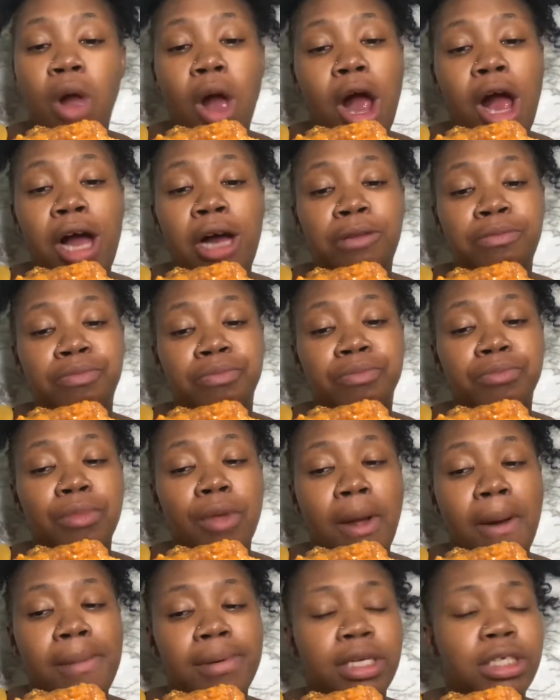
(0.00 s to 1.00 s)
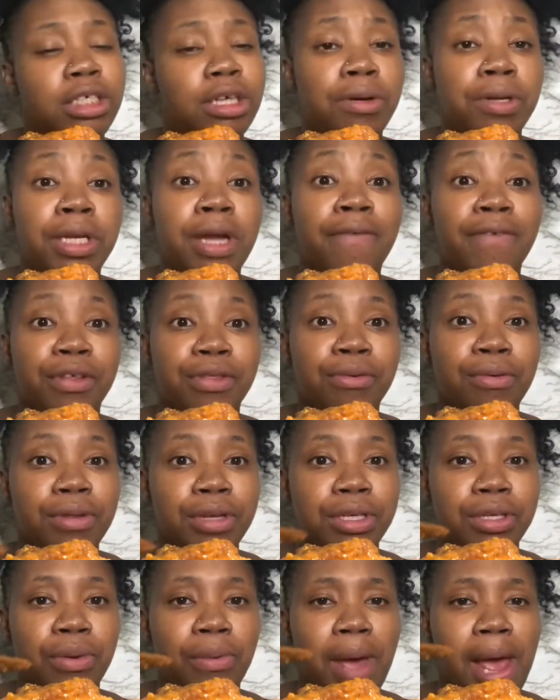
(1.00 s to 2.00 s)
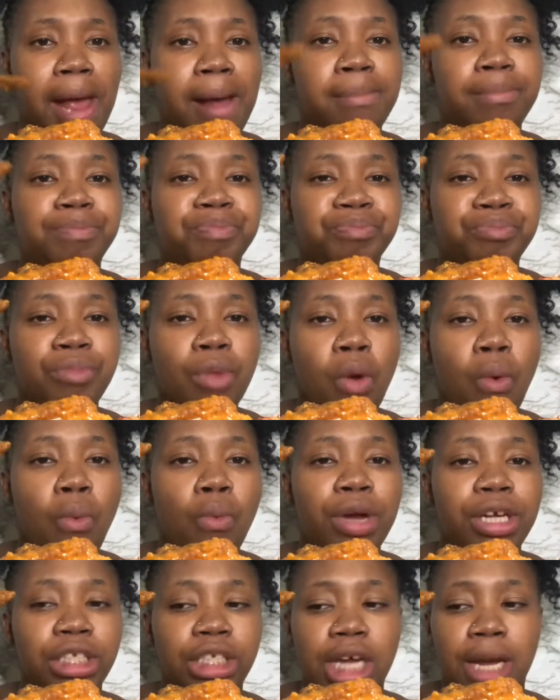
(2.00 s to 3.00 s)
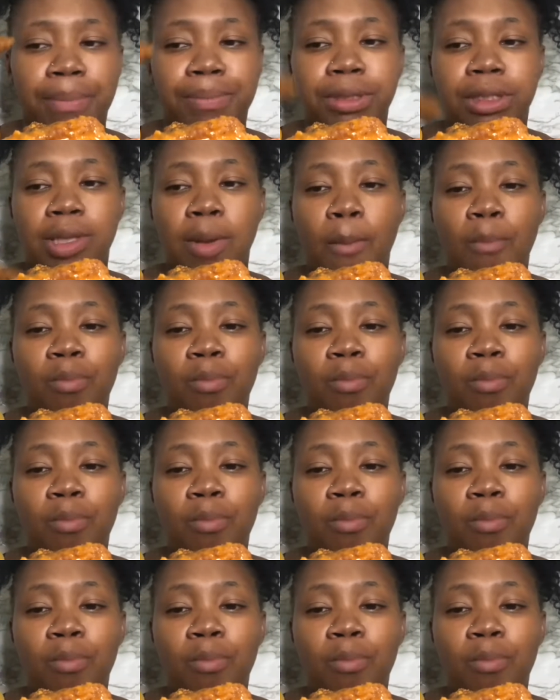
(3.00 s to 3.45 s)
And, because I'll never throw these away, wingtips.